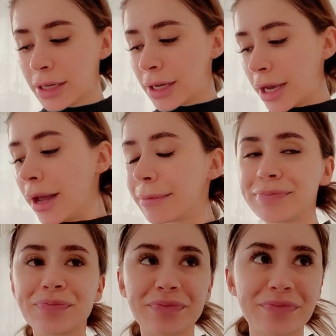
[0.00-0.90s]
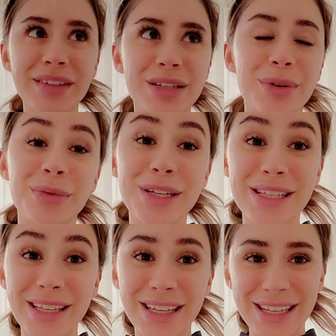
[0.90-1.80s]
Um, so we
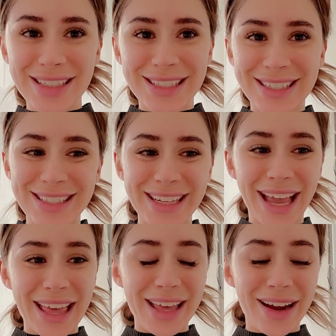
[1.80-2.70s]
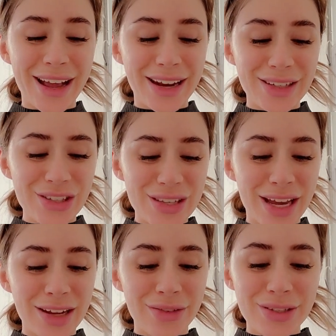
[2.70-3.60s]
recently hit 60k there and it just kind
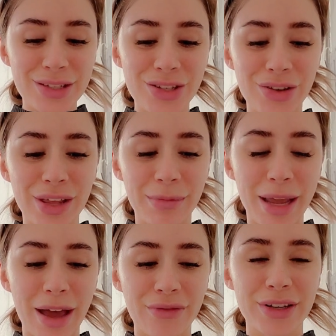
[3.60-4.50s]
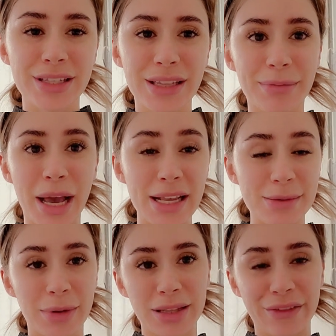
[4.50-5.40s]
of goes to show that my efforts in the past
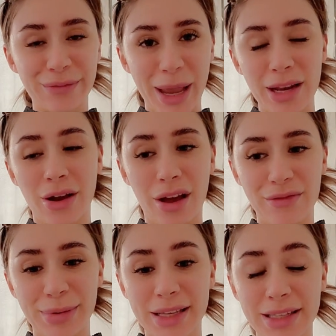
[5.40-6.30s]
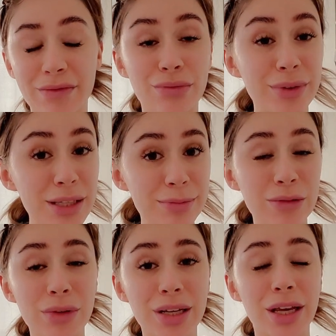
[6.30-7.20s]
month have paid off because I've really been
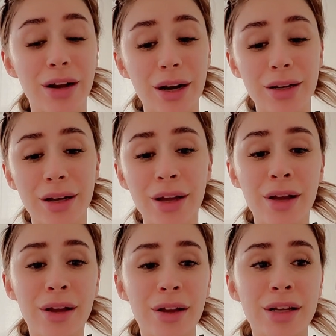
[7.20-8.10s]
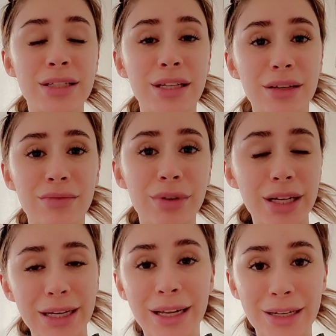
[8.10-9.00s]
working hard to
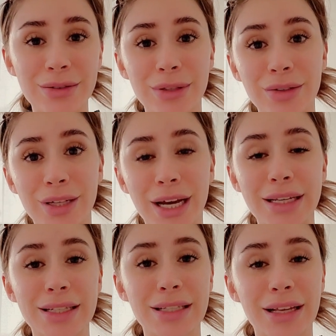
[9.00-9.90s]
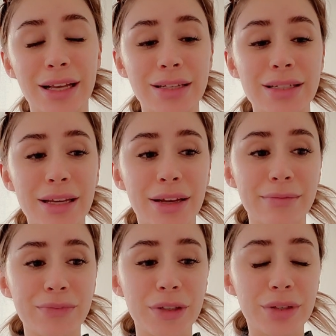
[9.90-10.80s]
reconnect with you guys and
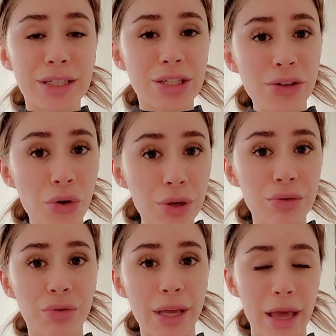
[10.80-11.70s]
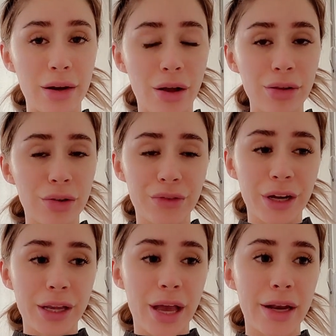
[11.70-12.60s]
um, you will get to know you again all over
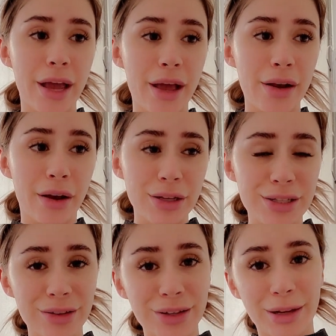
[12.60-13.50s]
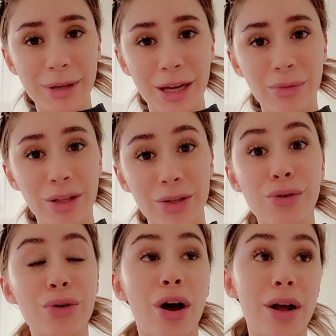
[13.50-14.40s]
again and also coming out with
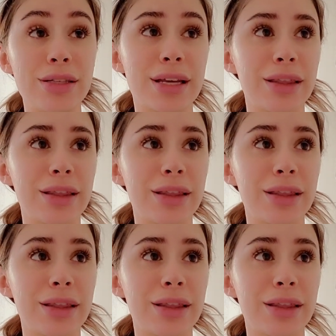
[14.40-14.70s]
new content